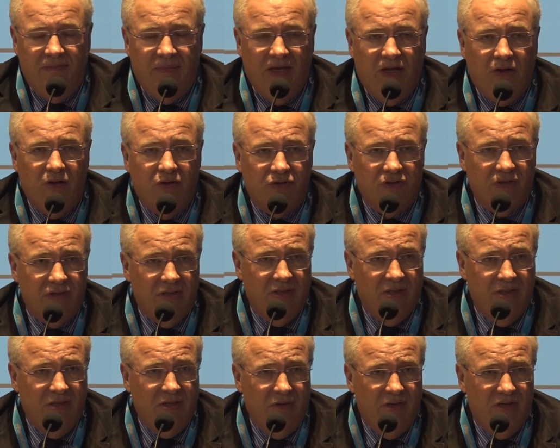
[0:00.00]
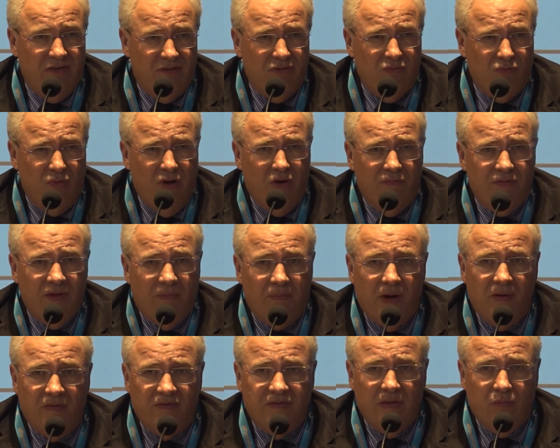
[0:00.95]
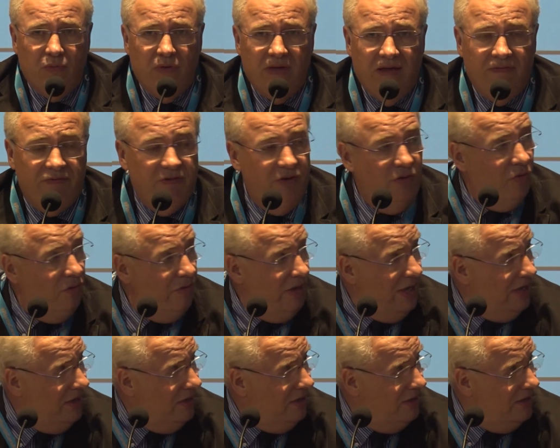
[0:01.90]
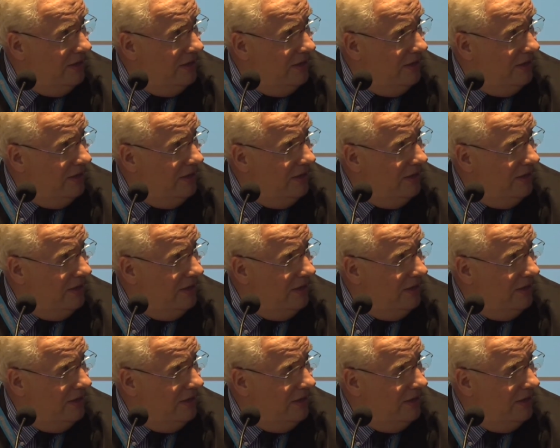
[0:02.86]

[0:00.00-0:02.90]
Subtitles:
because it's one of the problems that we have in OA